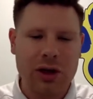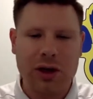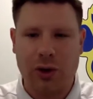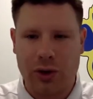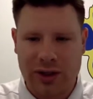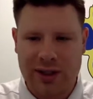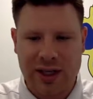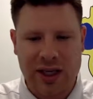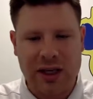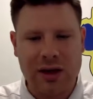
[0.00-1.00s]
Nordic
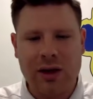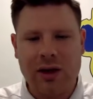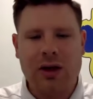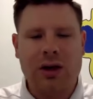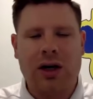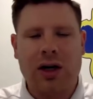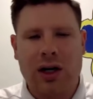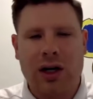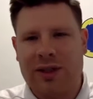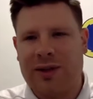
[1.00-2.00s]
Ski,
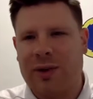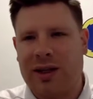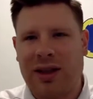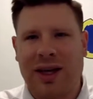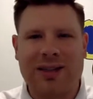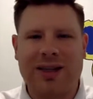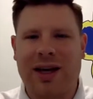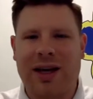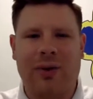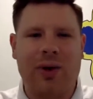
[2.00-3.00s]
Expect that to
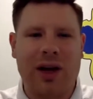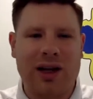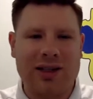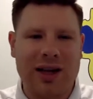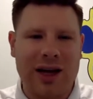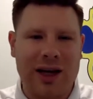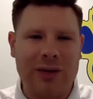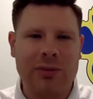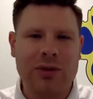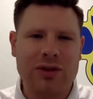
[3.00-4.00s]
kind of run on
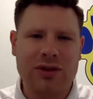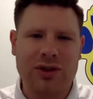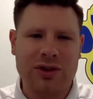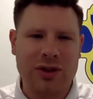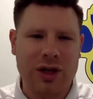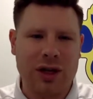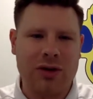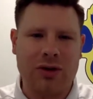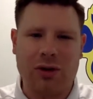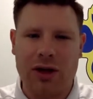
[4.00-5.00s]
time, just
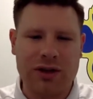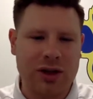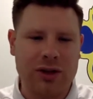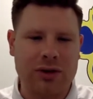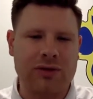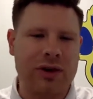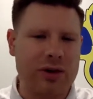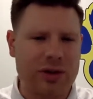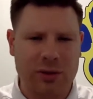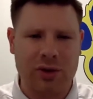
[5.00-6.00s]
like cross country,
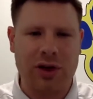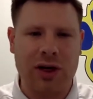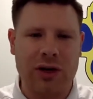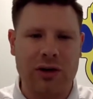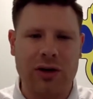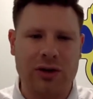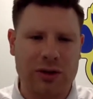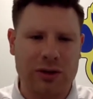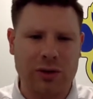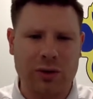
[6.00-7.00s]
very similar to how cross
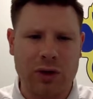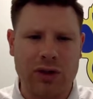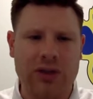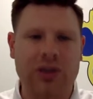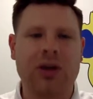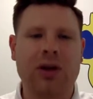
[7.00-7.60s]
country was.